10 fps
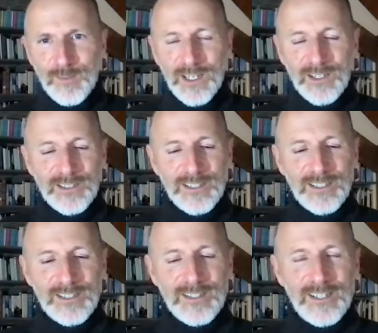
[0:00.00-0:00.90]
because
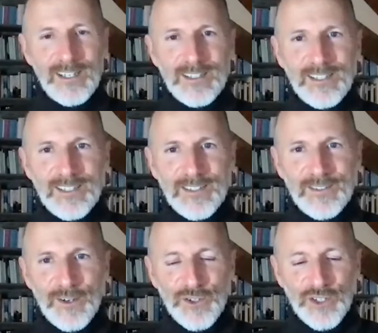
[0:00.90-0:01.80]
it's it's this
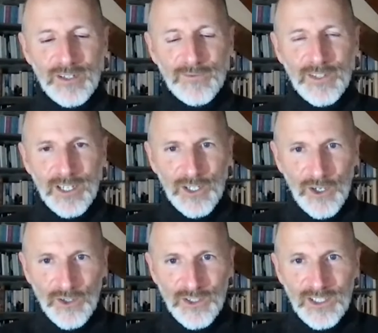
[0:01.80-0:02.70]
notion of the
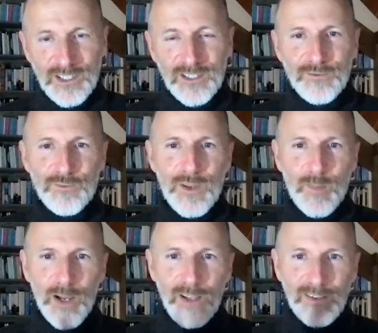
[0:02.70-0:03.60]
constant
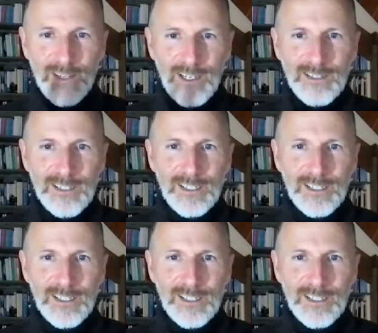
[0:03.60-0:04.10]
rebirthing